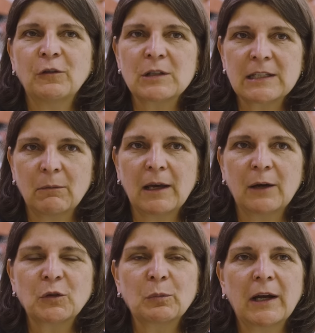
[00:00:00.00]
you see him
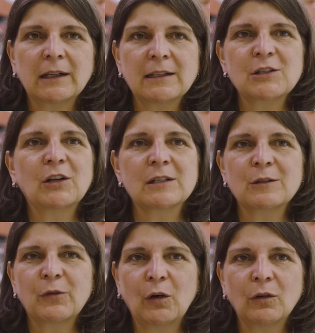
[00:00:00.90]
after practice on
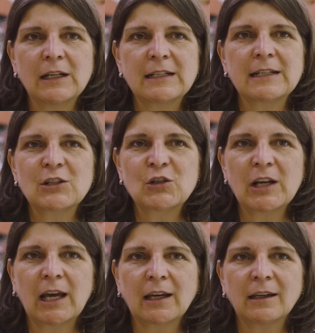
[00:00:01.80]
his phone, he doesn't
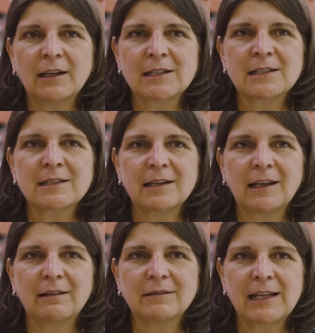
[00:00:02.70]
check his
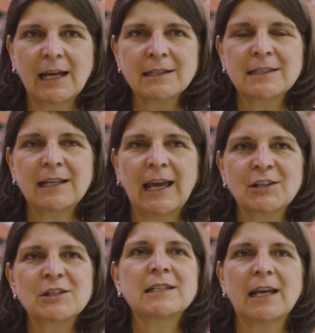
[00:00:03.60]
texts, he
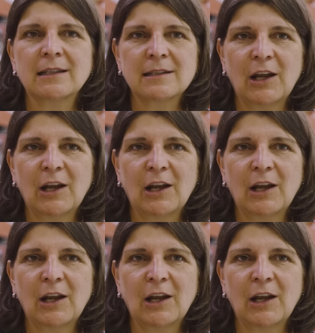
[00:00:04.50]
actually takes